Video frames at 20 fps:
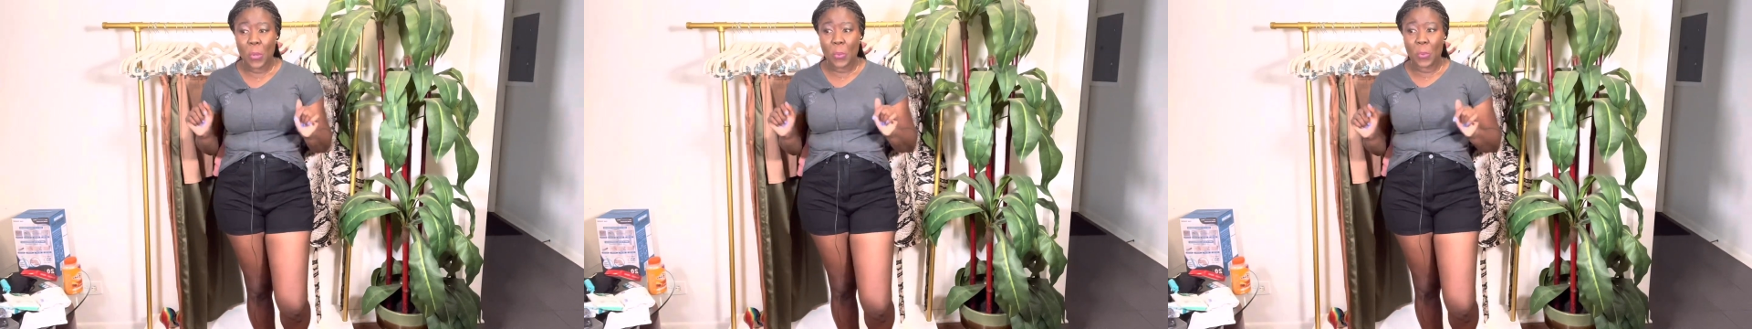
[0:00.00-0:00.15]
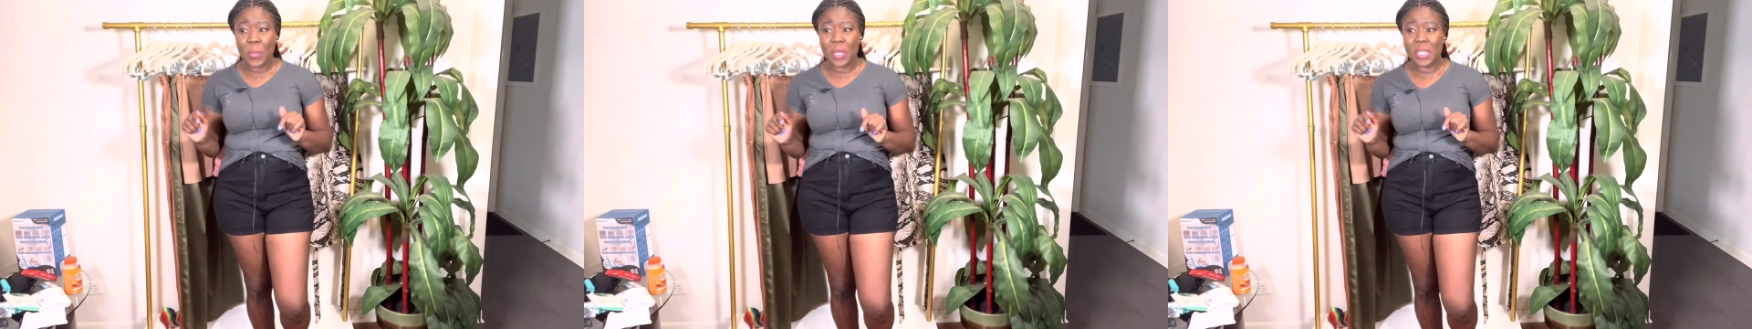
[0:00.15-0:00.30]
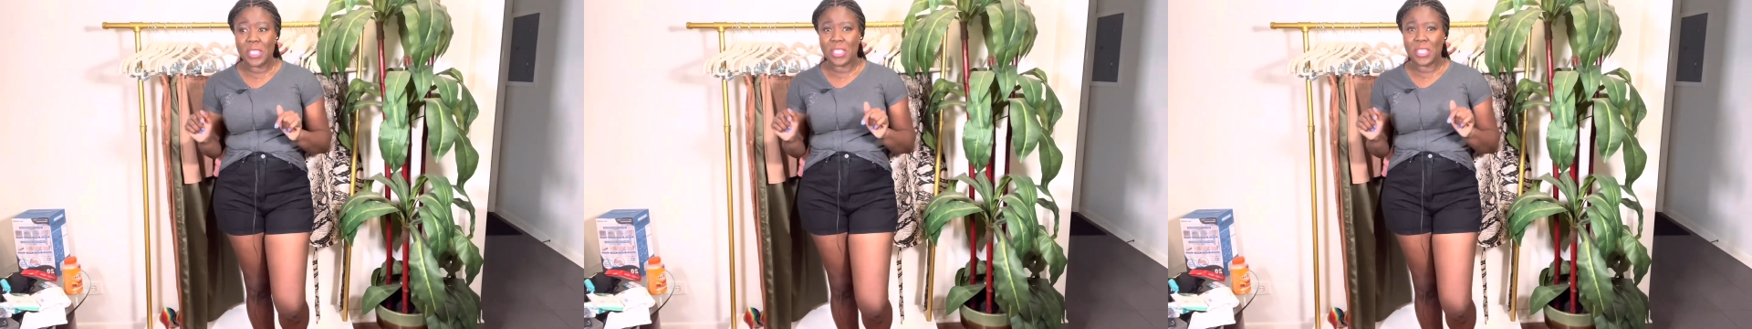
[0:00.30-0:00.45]

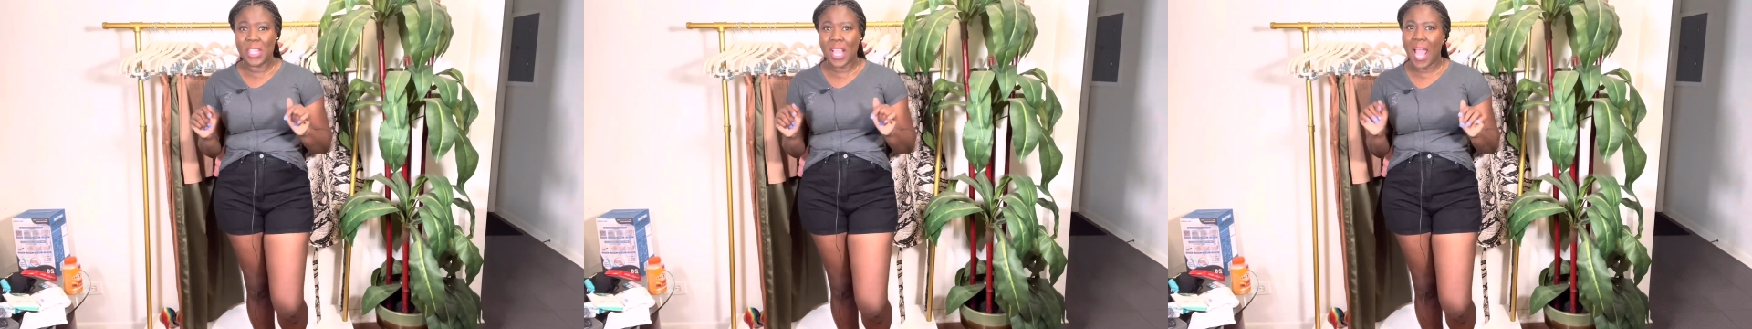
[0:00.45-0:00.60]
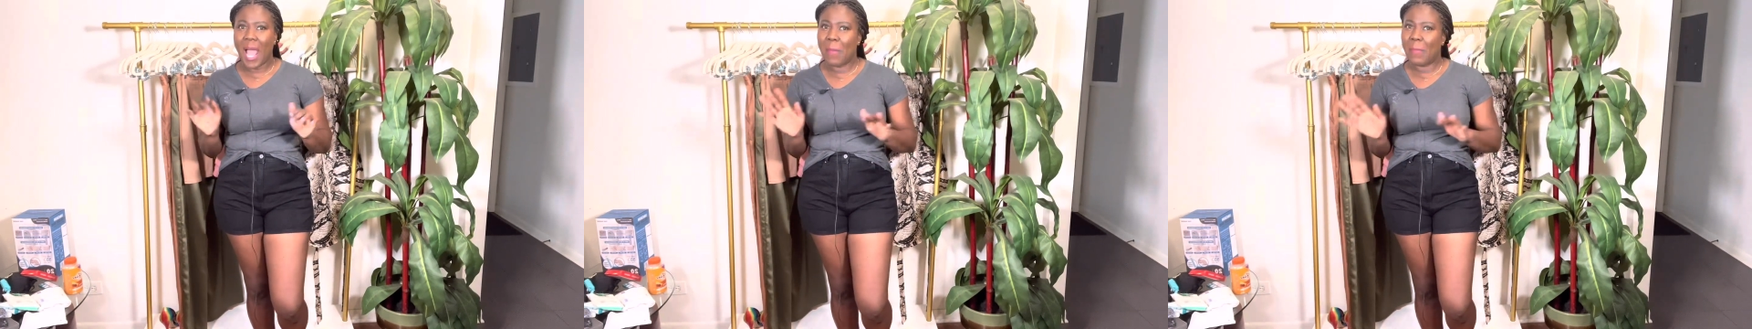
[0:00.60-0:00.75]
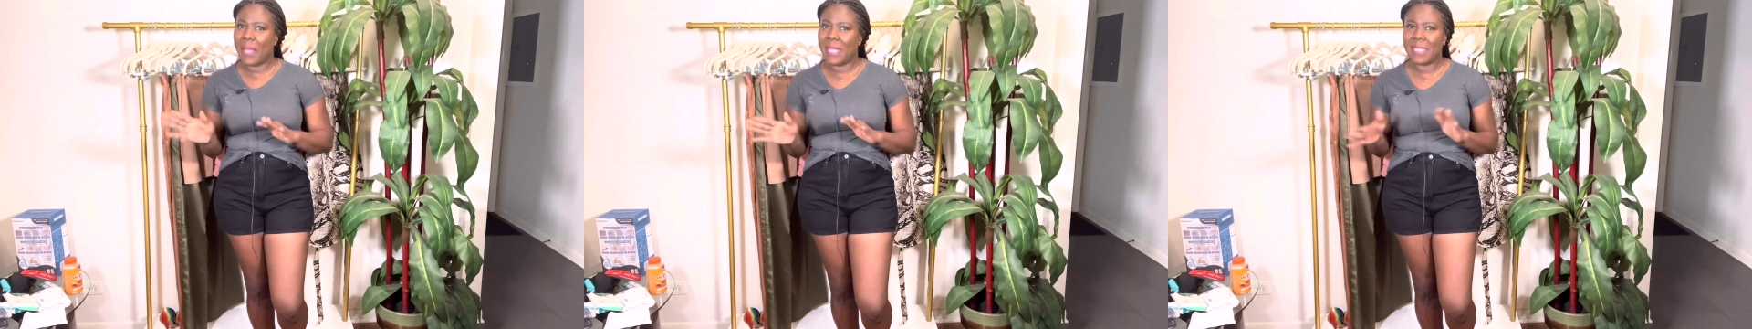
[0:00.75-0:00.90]

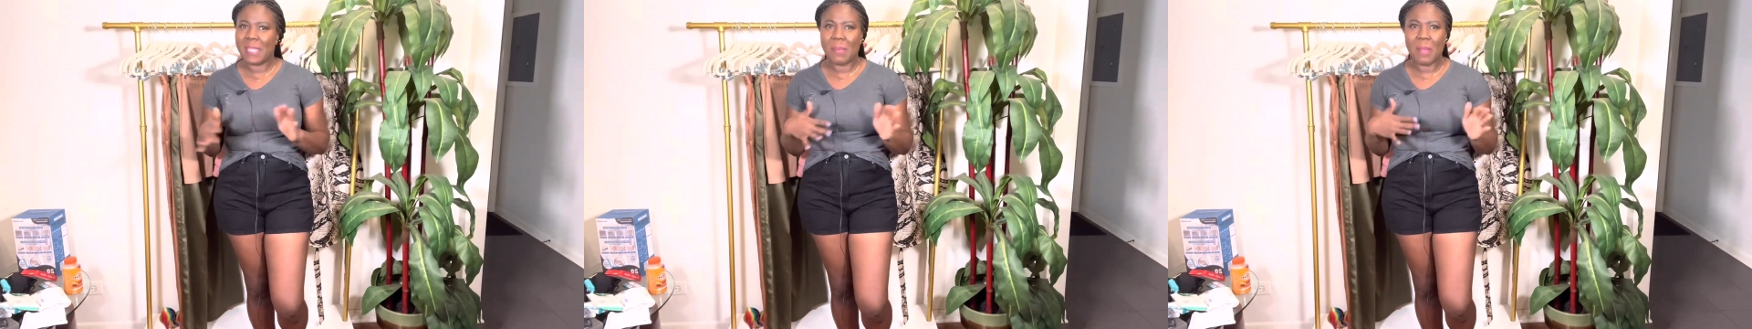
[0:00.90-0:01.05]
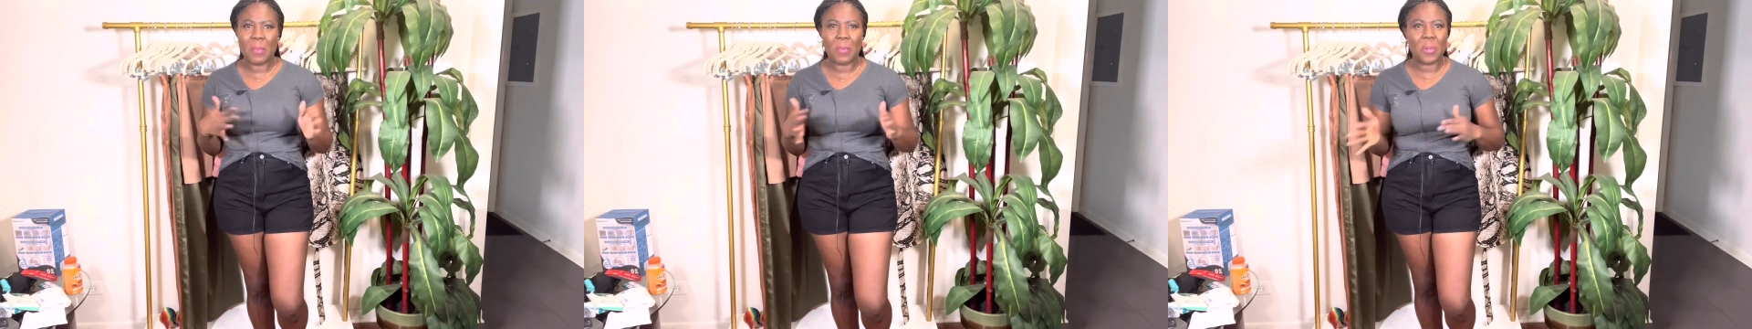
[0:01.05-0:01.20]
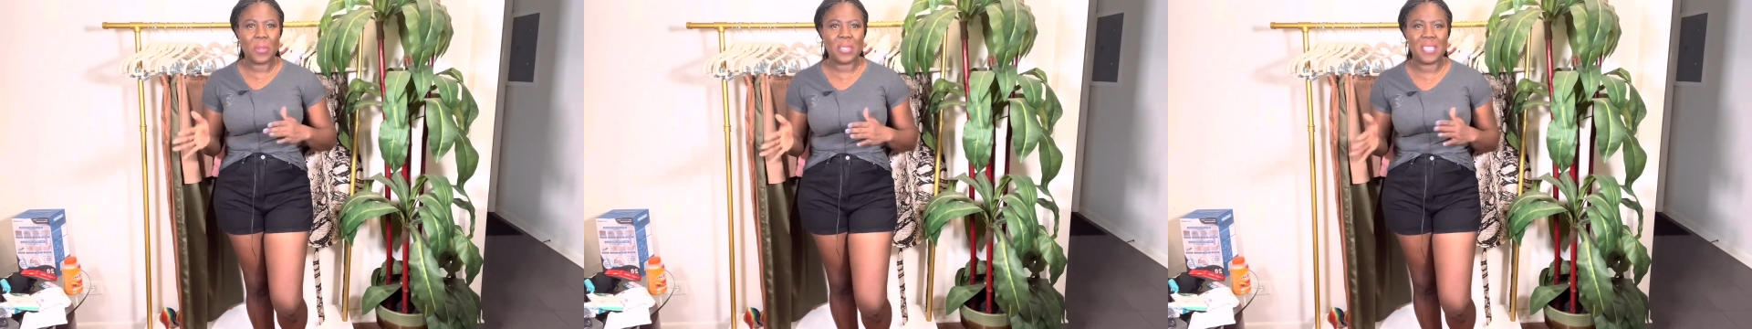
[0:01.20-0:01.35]
which by the
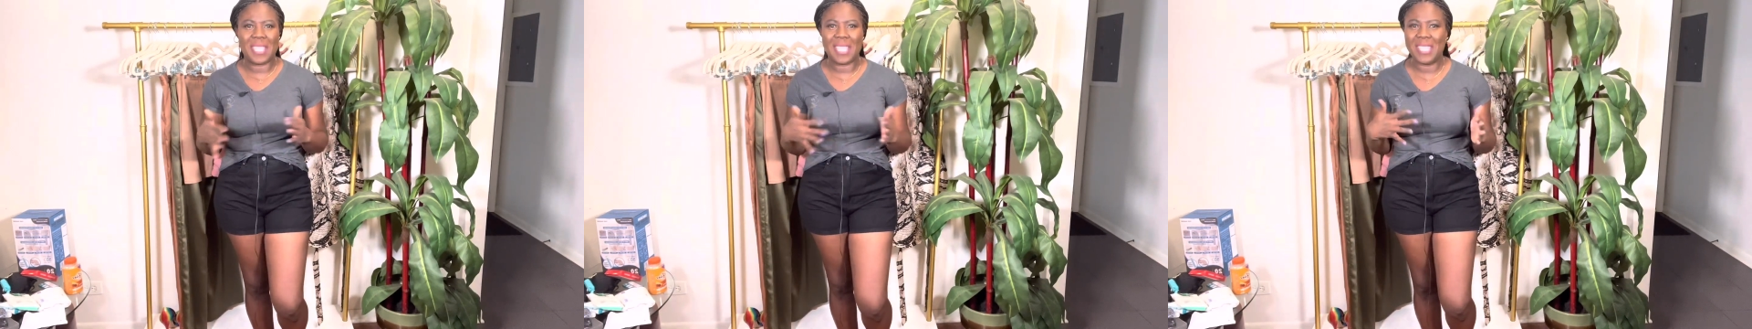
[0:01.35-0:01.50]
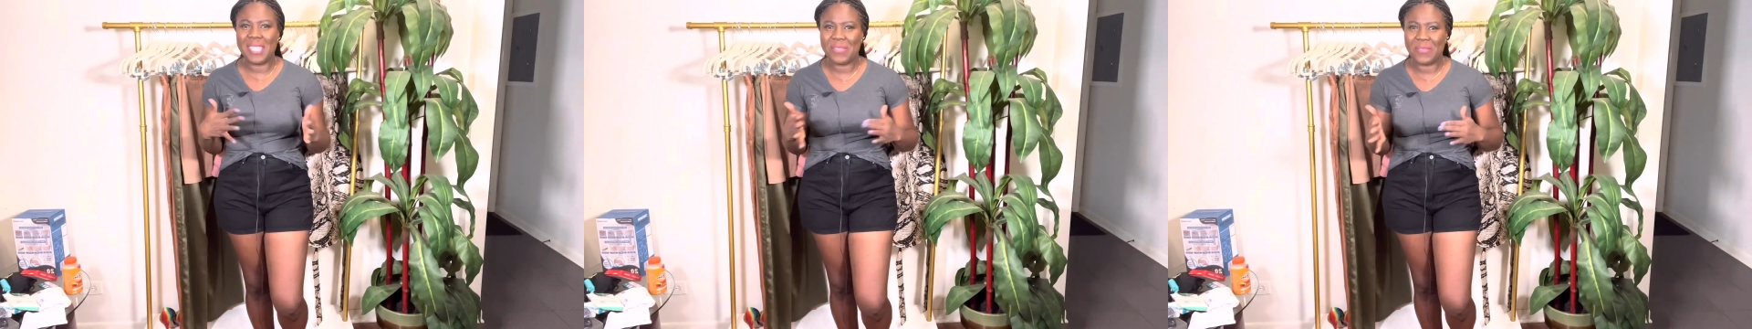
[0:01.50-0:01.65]
time I post